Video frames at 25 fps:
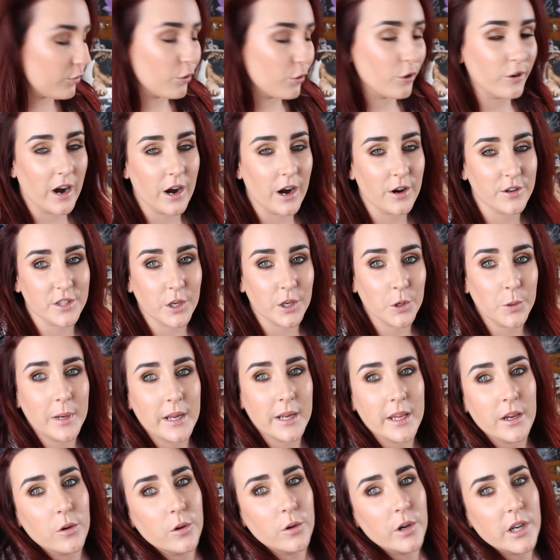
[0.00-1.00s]
4 hours. I'm
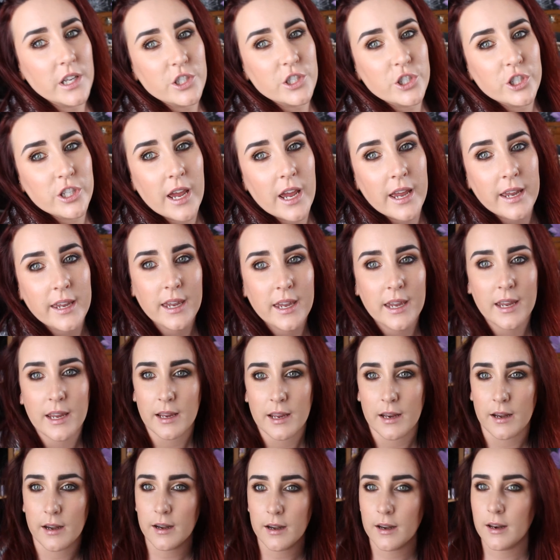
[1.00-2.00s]
quickly going to check
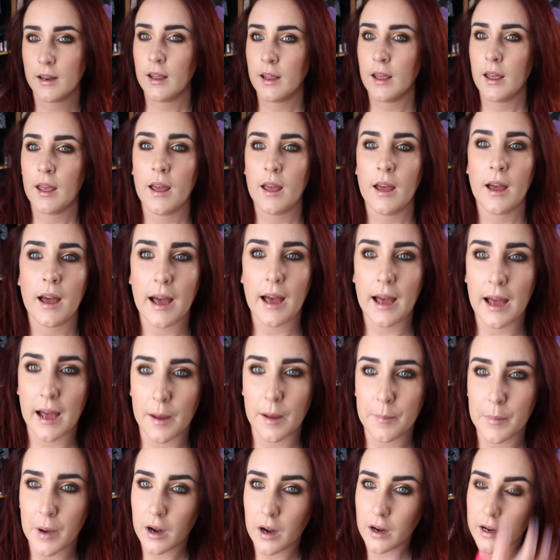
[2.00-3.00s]
in.
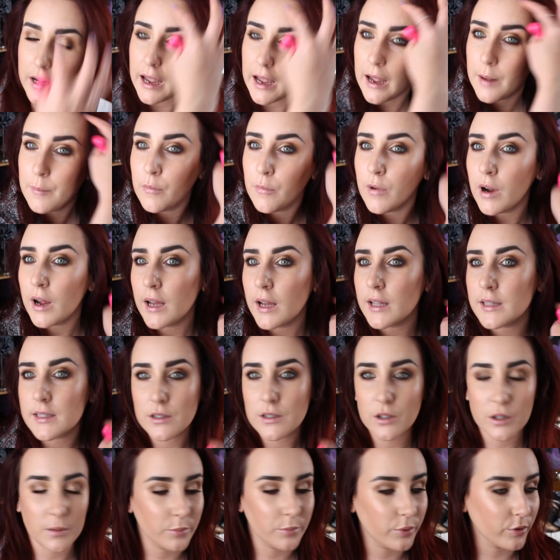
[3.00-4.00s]
On camera it's
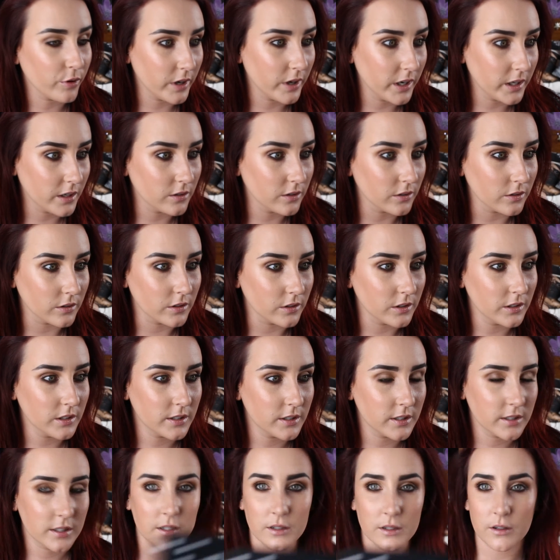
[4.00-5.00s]
looking pretty good.
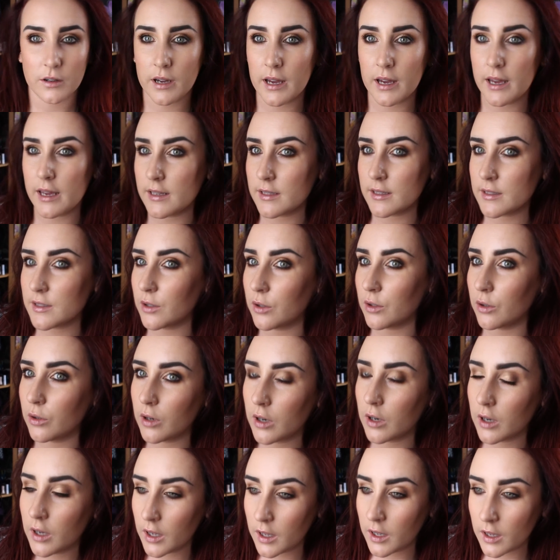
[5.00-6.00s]
Okay,
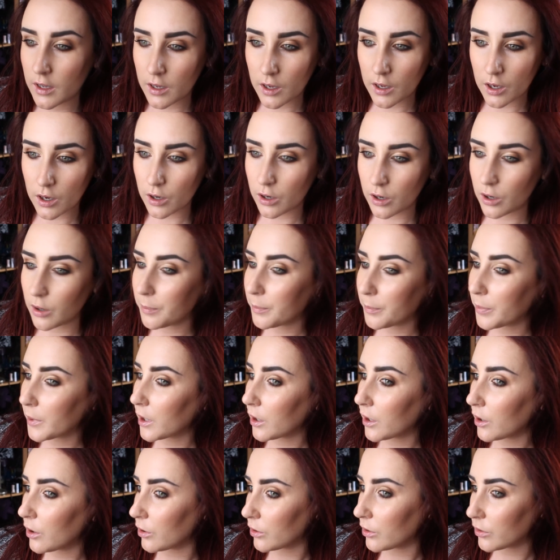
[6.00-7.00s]
so up
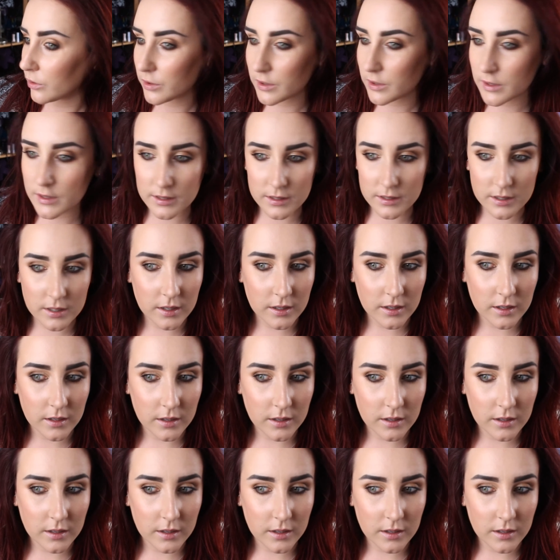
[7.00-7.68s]
close.